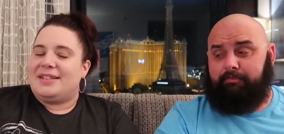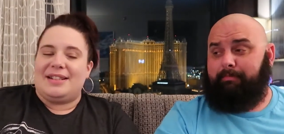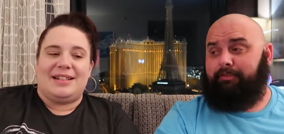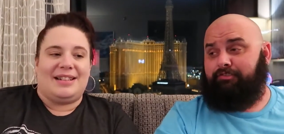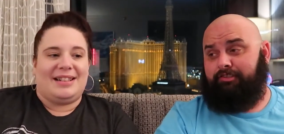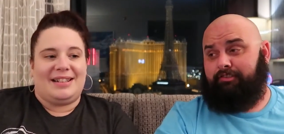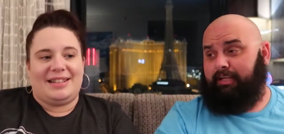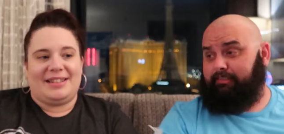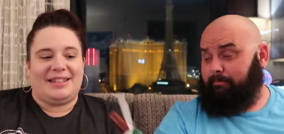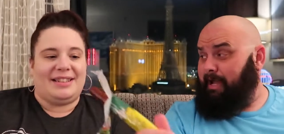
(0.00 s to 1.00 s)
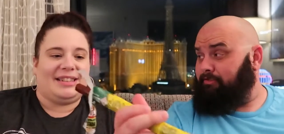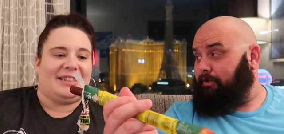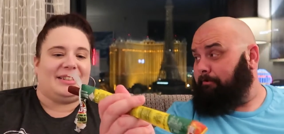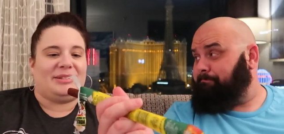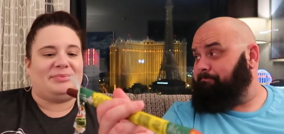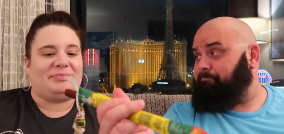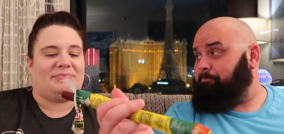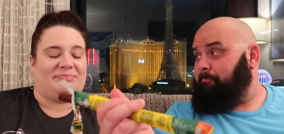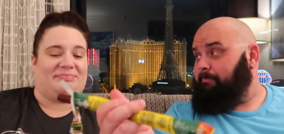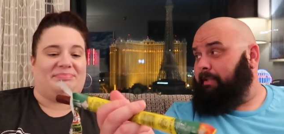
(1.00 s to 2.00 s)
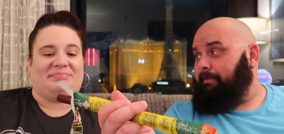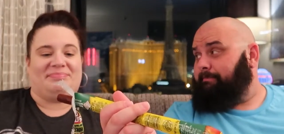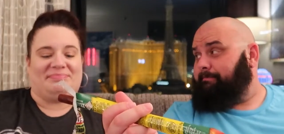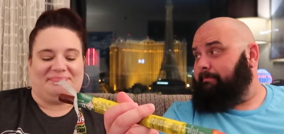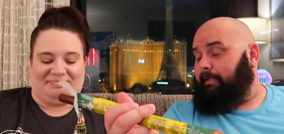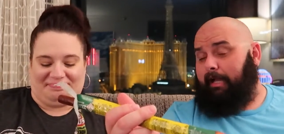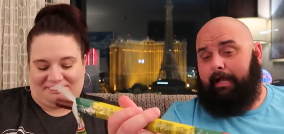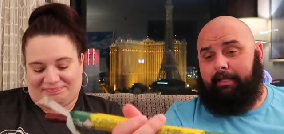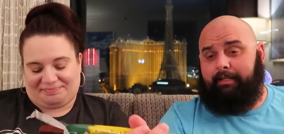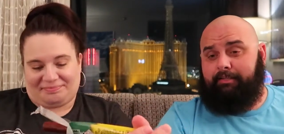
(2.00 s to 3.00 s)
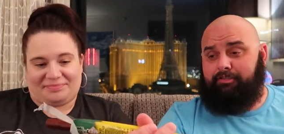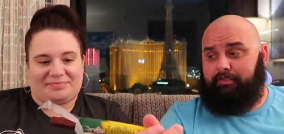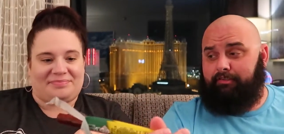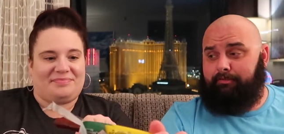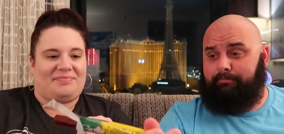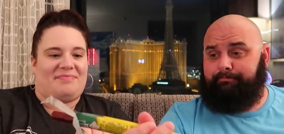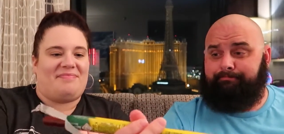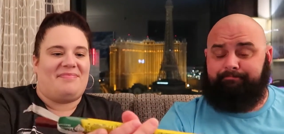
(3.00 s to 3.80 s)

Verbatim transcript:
Speaker 1: it smells just like Tabasco. Ah, it hits you too.